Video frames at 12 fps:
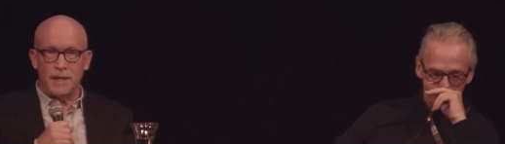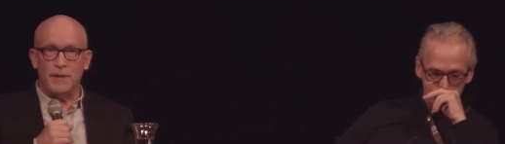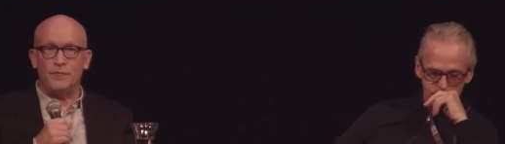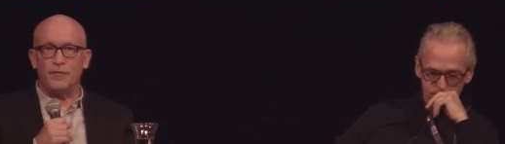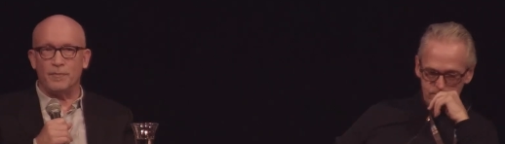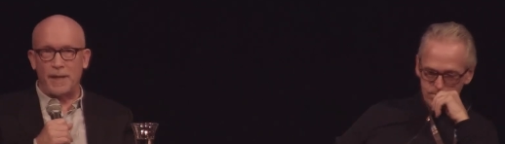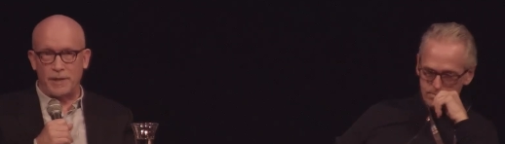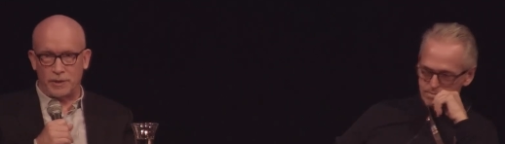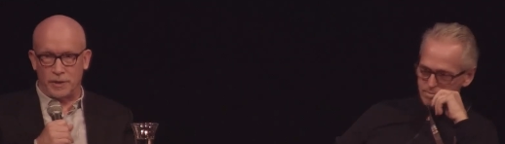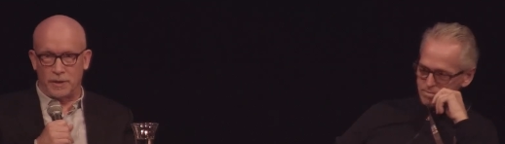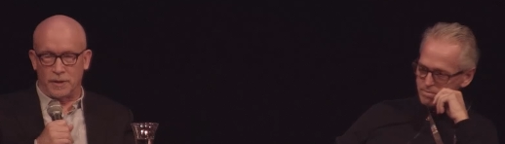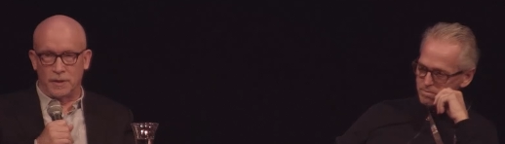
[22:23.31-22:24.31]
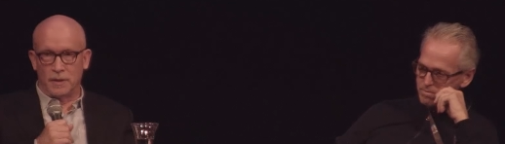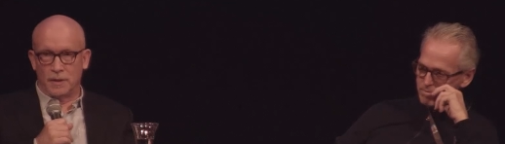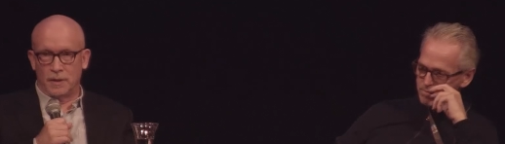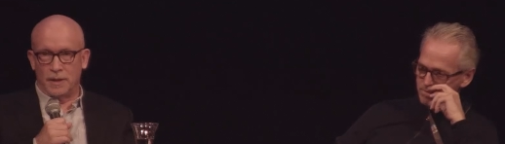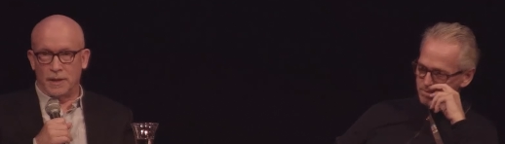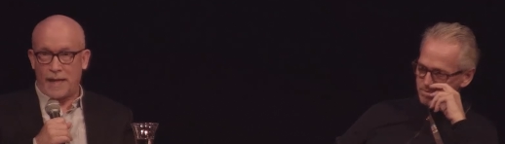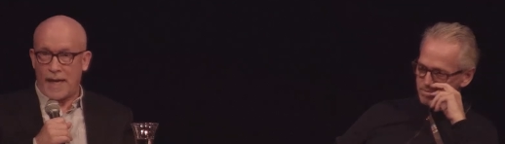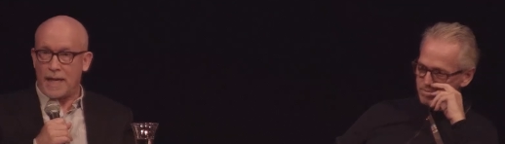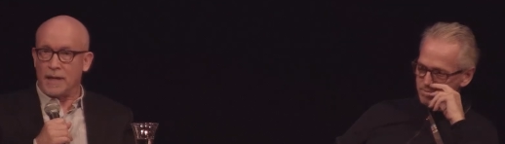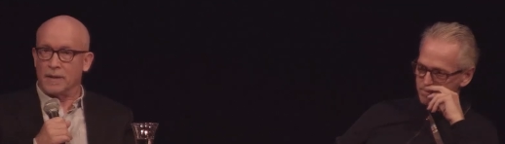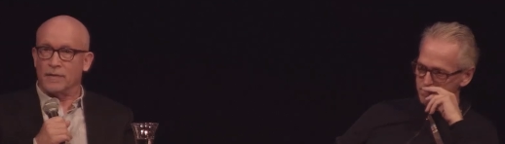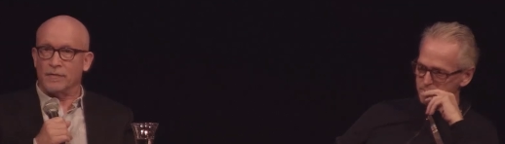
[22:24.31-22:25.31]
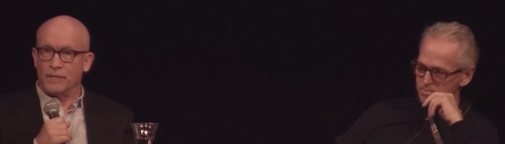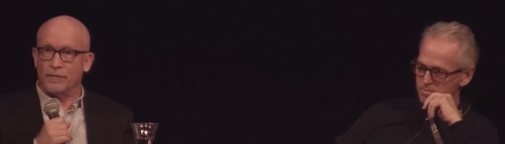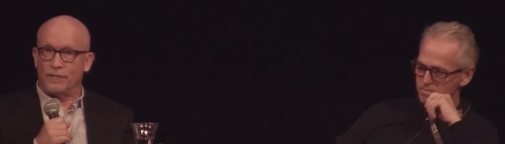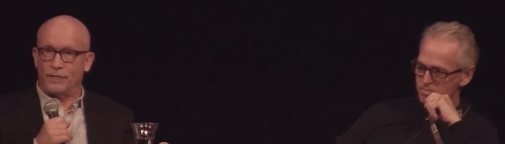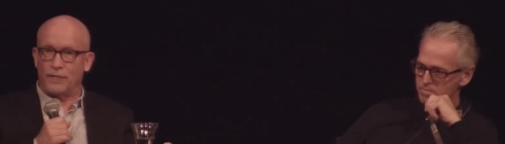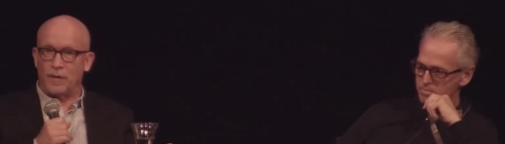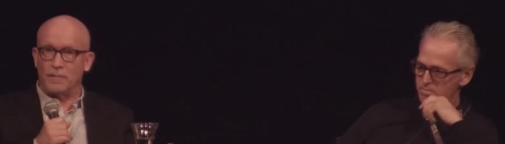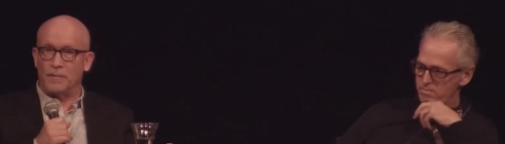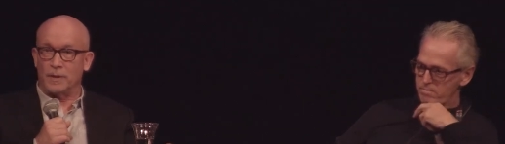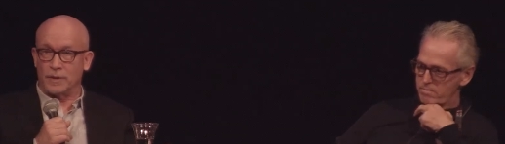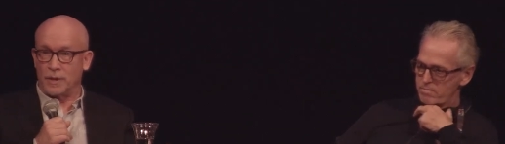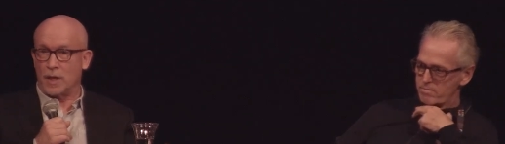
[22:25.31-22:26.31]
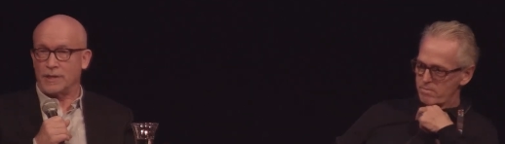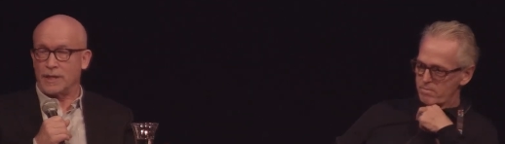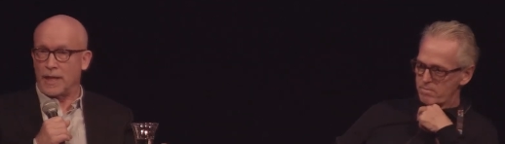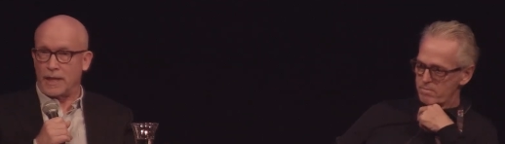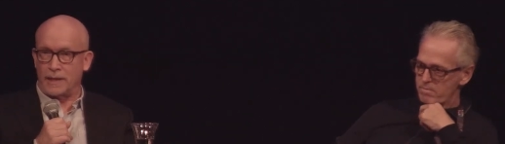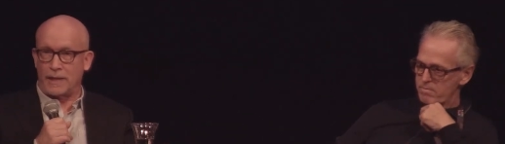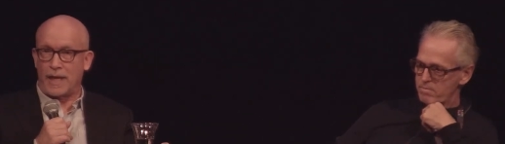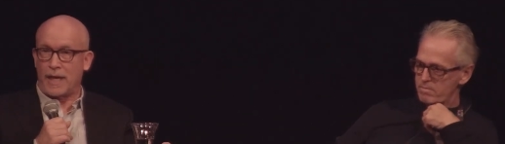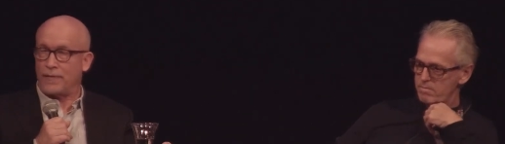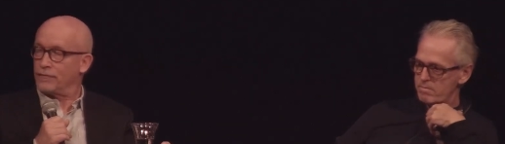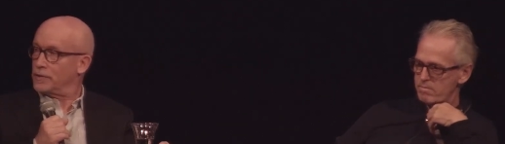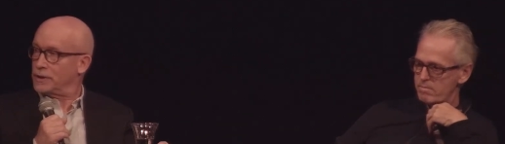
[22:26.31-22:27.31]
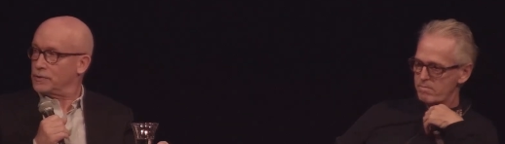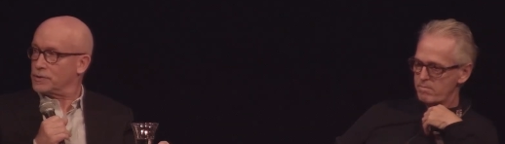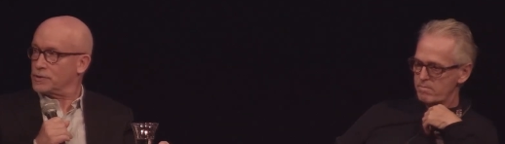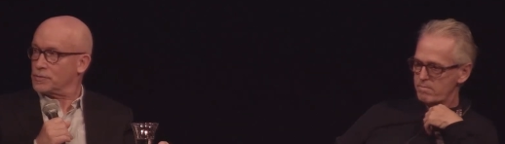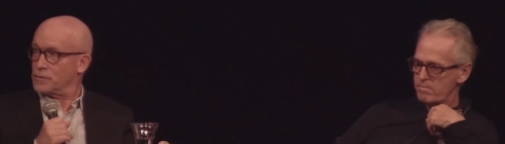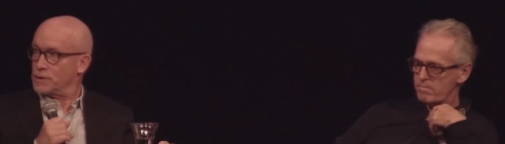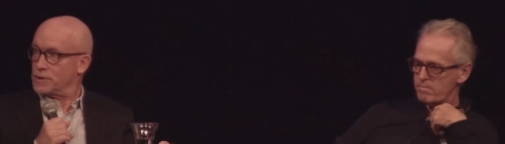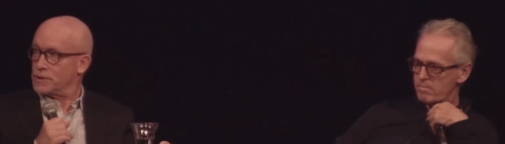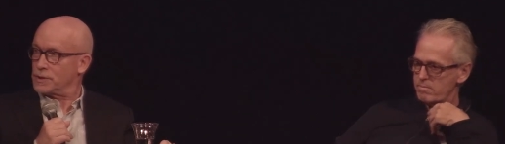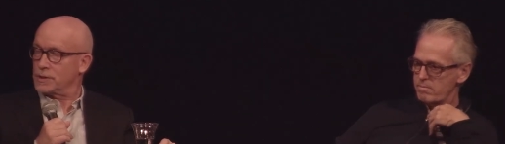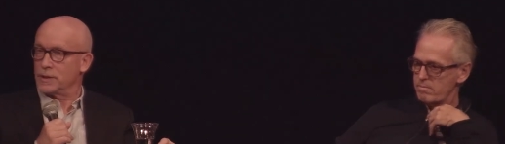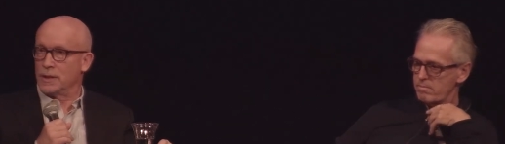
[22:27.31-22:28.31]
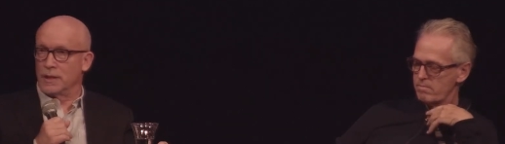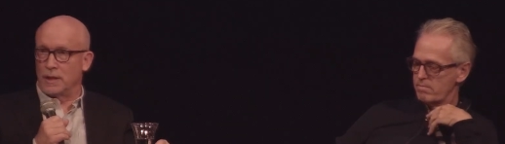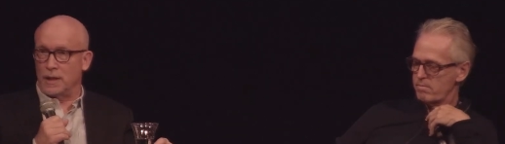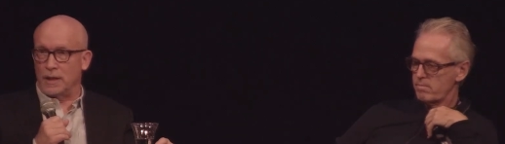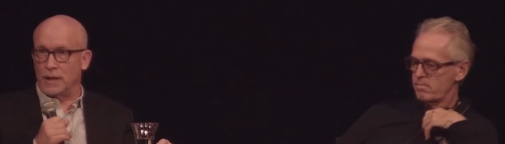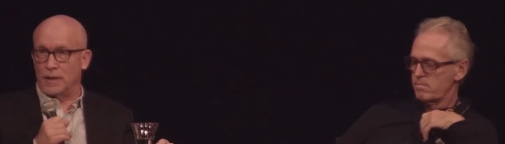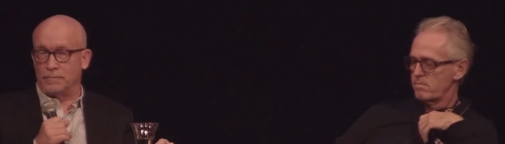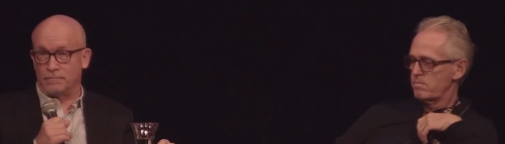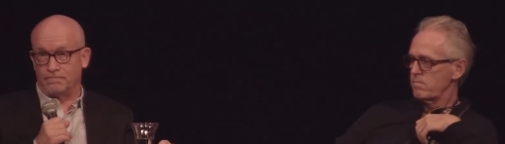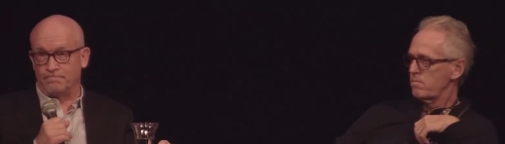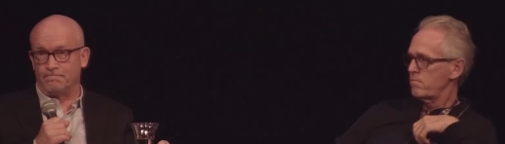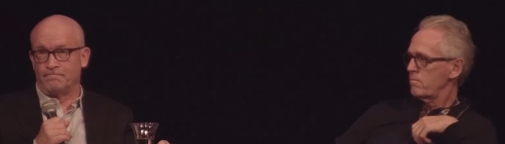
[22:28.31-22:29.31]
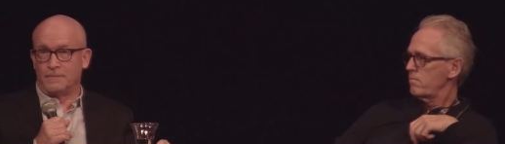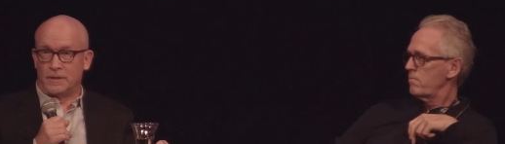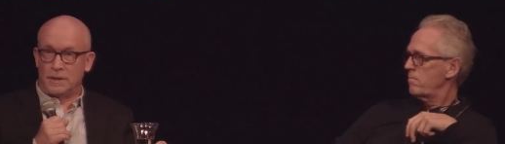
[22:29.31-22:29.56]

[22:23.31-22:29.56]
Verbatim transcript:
Speaker 1: information gained from dossier, and they have really good sources, um,